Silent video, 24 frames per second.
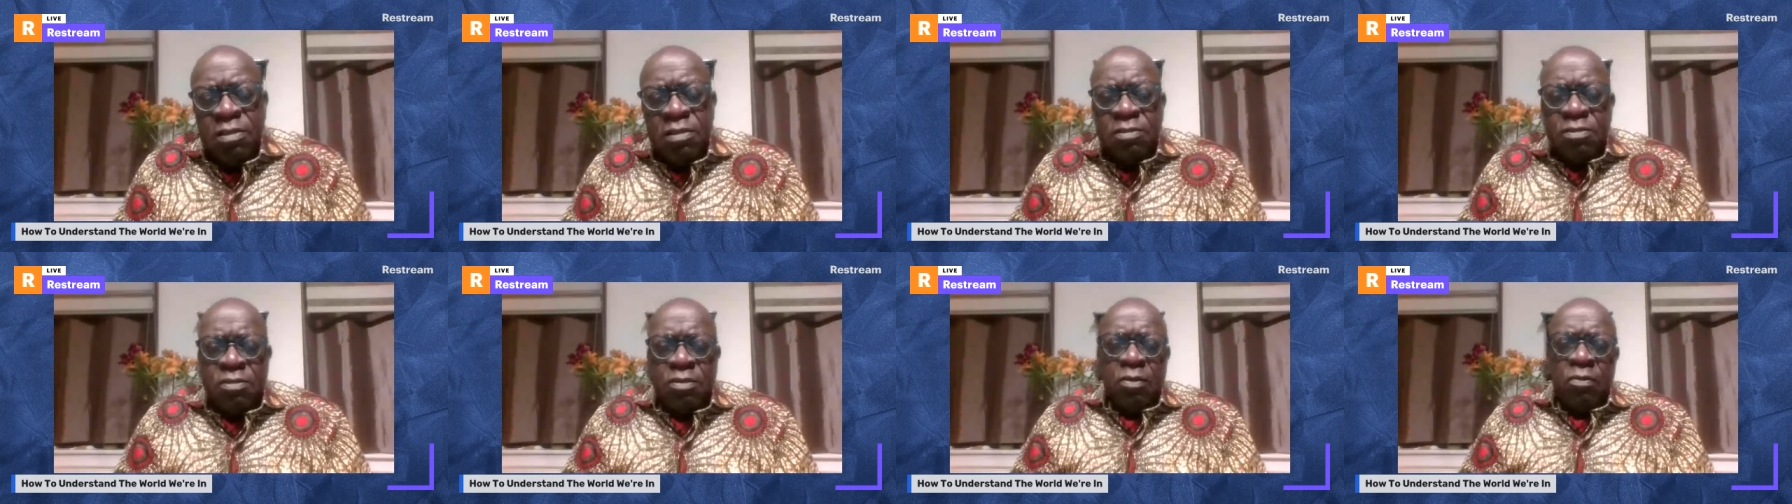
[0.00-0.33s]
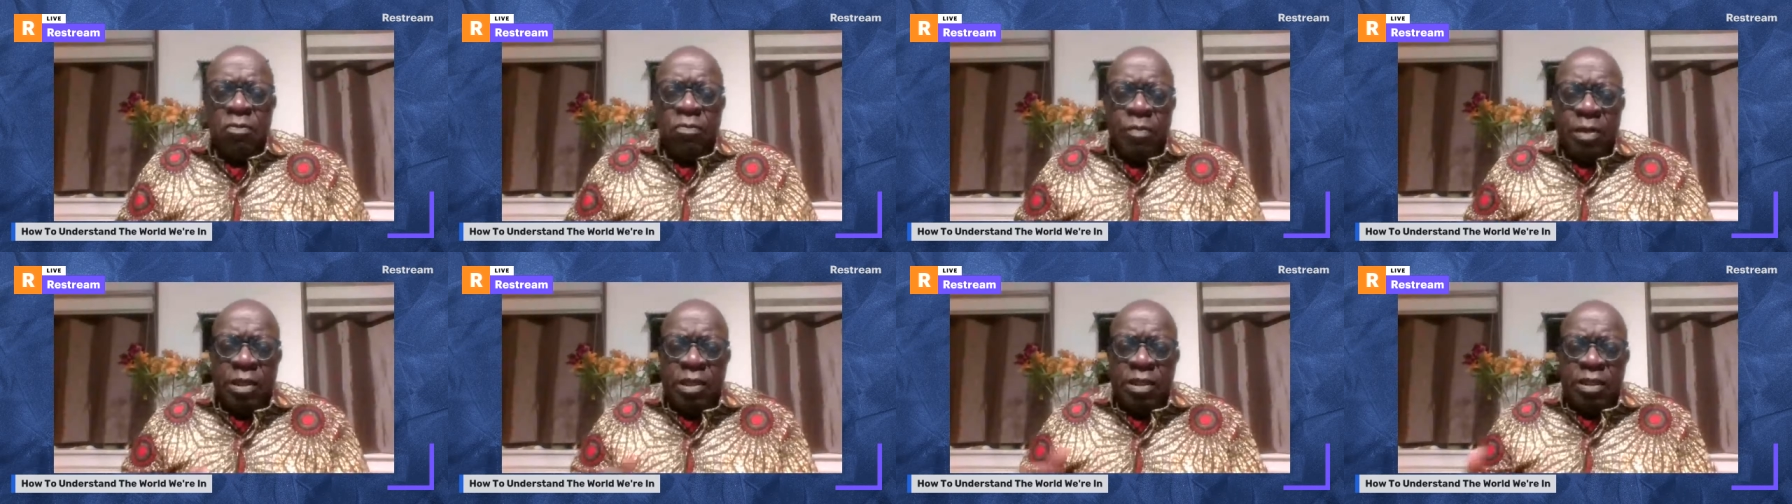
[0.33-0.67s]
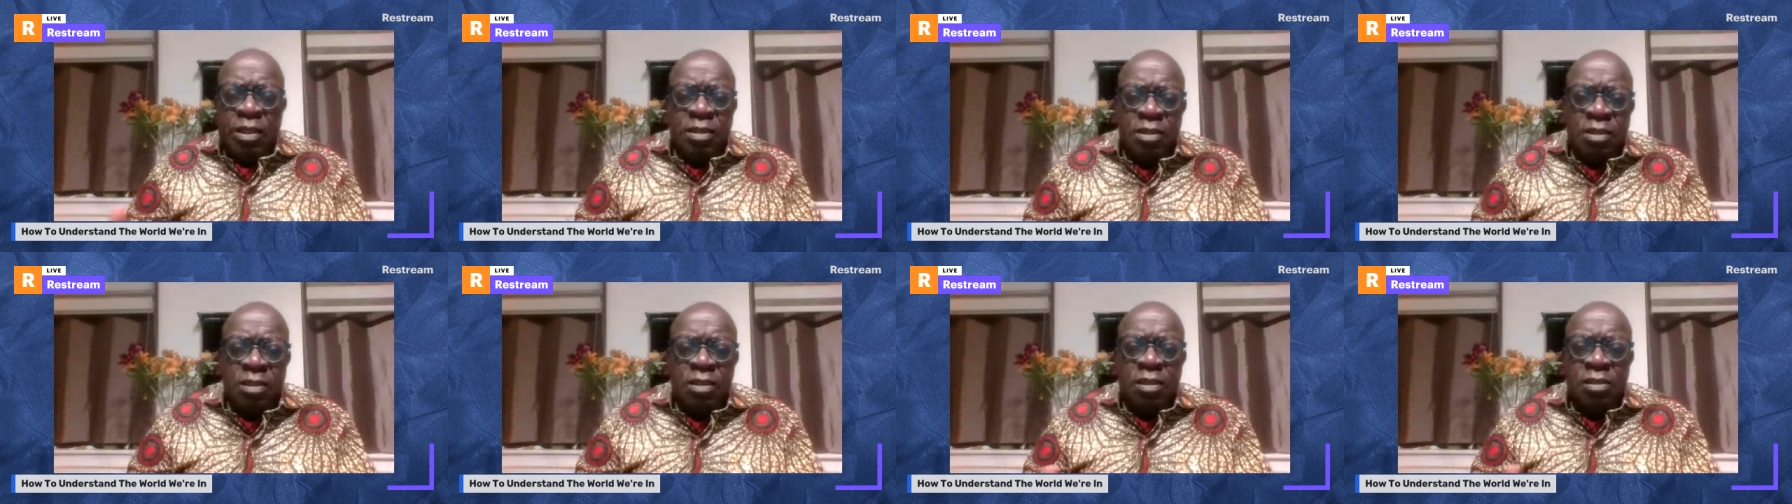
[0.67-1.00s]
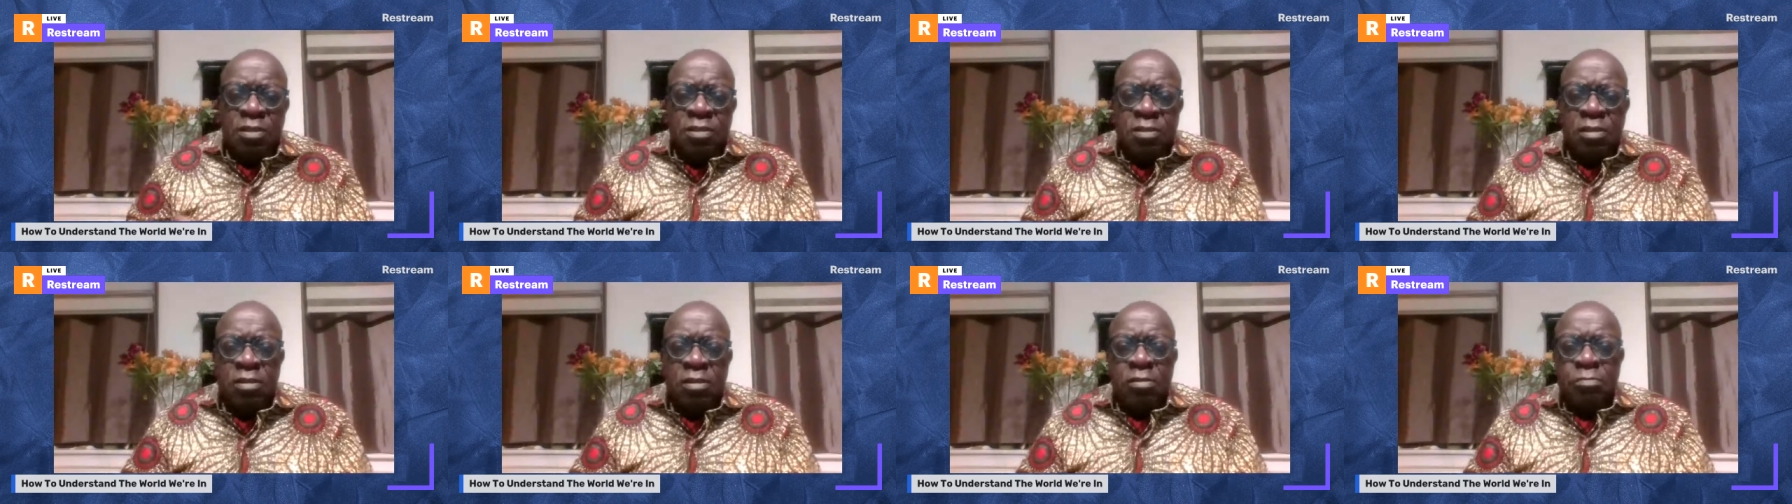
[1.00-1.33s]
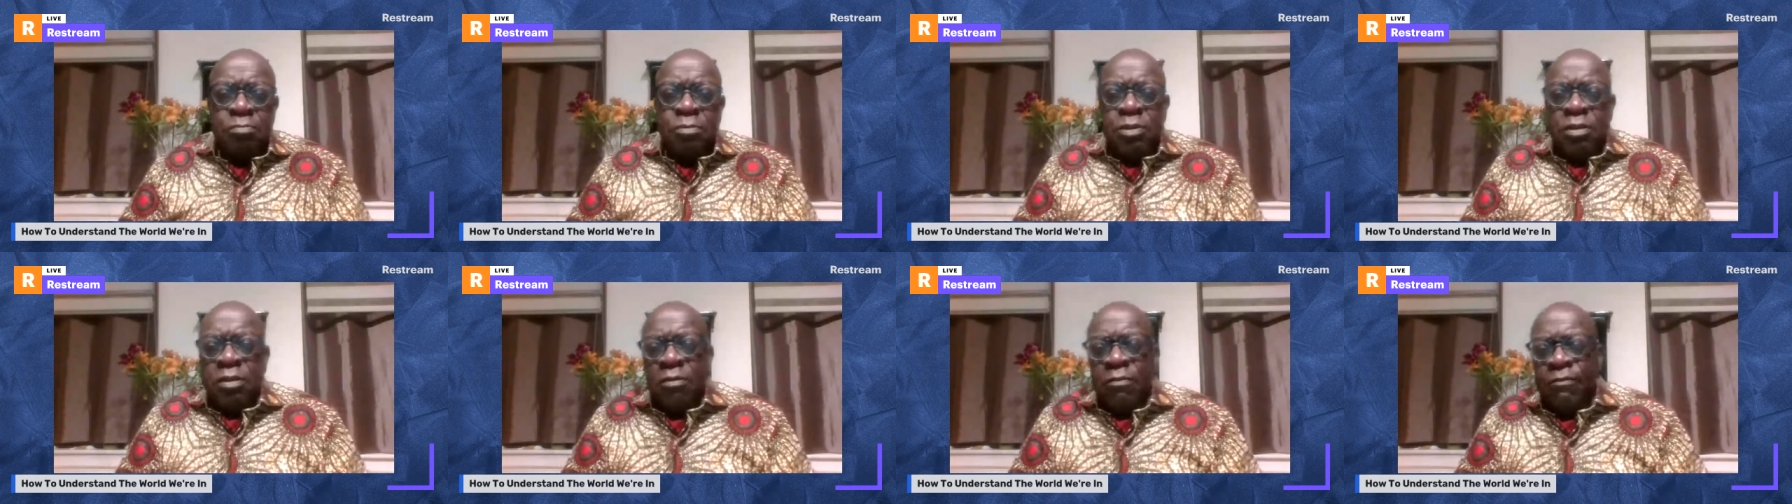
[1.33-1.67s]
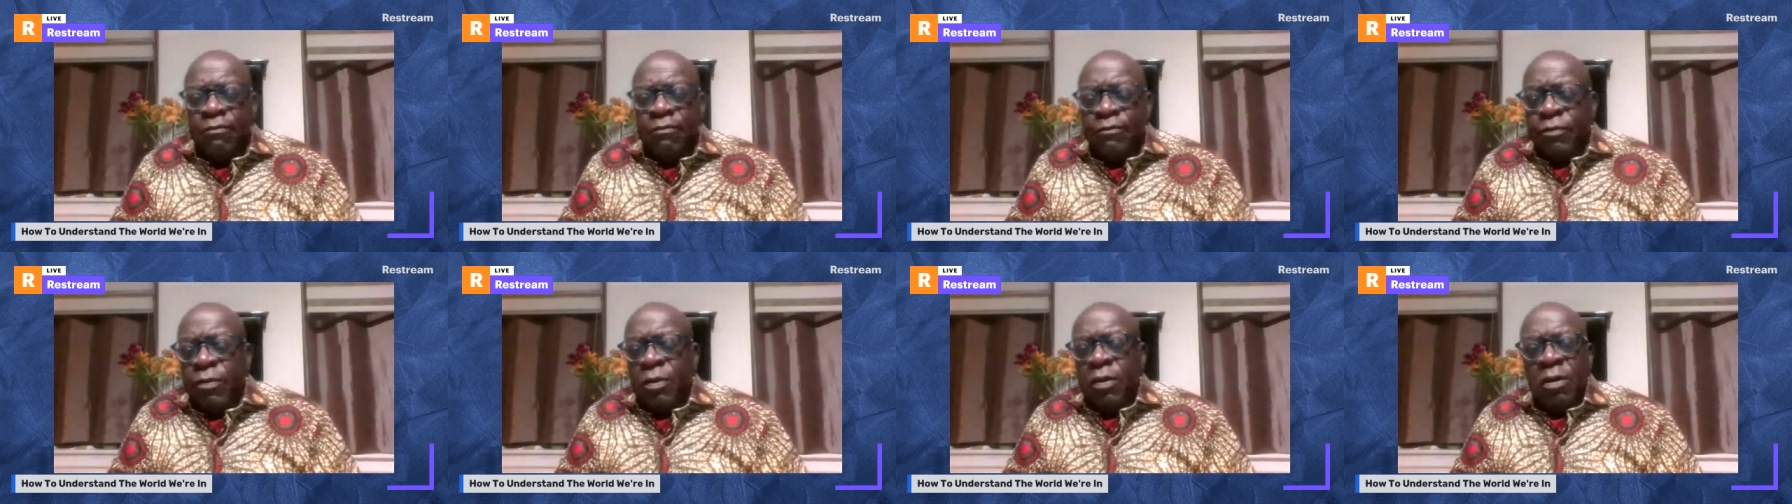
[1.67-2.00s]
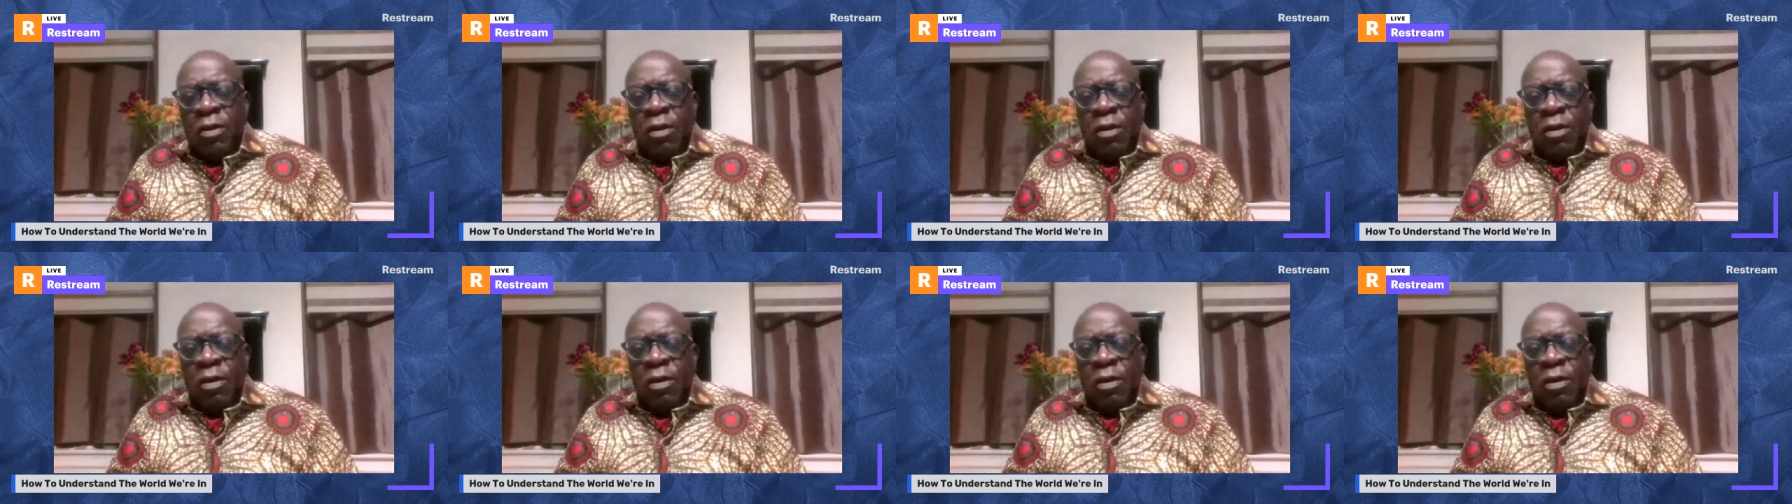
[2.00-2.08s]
So we're thinking in terms of,